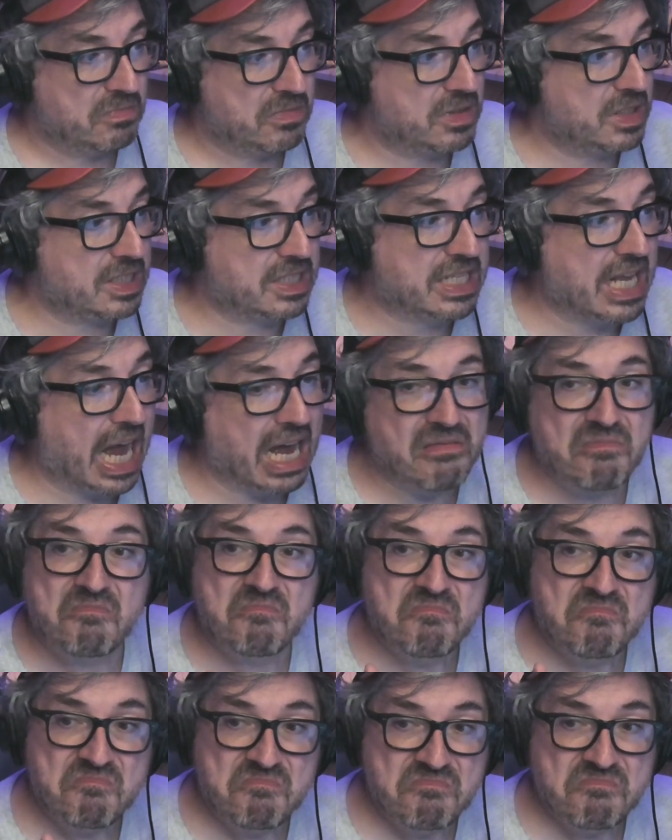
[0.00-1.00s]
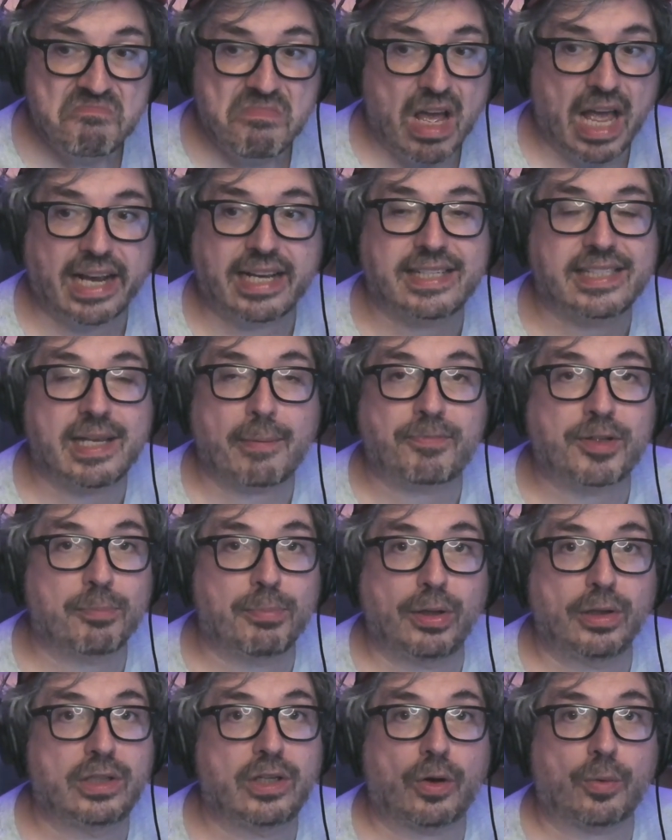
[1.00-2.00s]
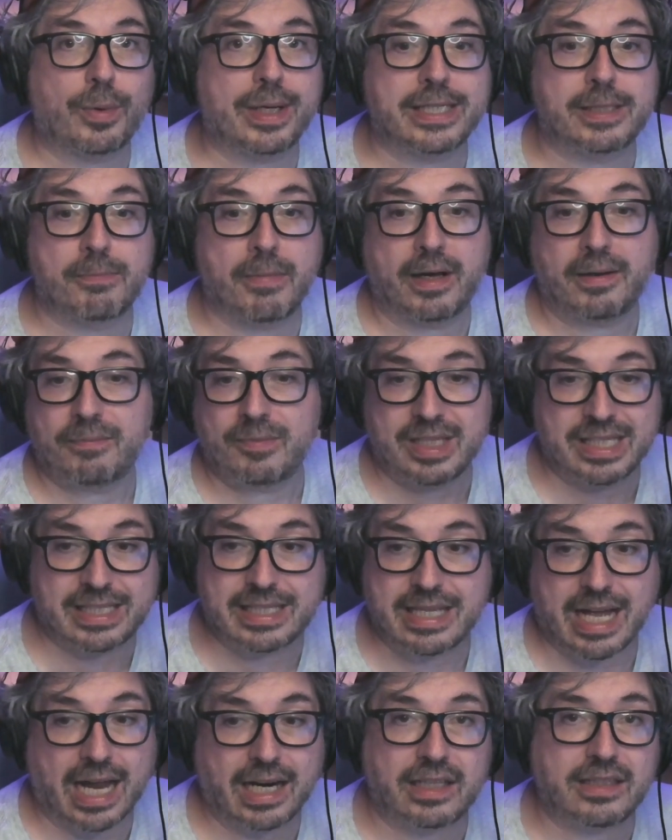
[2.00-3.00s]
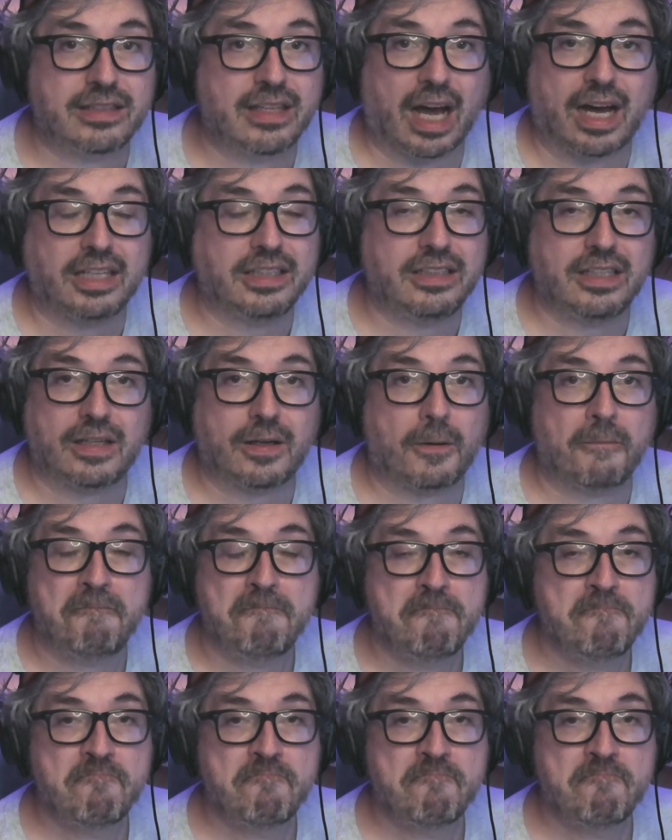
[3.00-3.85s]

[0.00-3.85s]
He's got acceptable charisma. He's not a dud, you know.